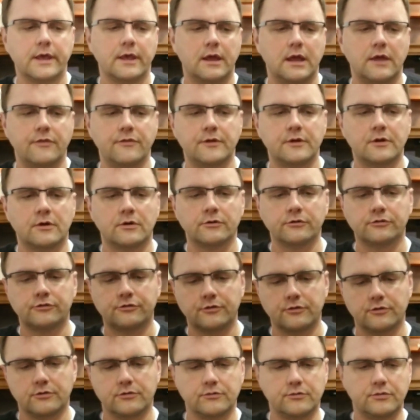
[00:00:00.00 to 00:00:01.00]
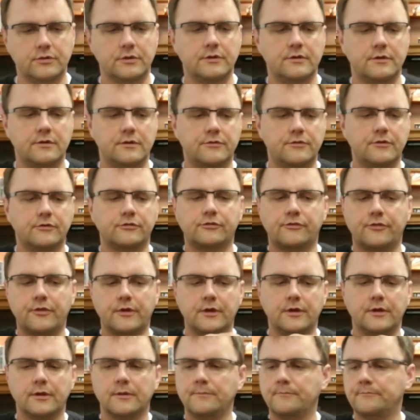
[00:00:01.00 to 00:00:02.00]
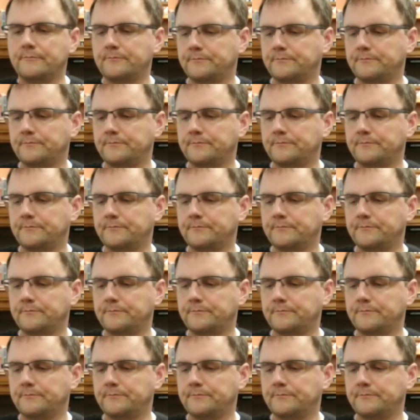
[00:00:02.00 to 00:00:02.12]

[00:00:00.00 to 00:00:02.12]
and then also this thing.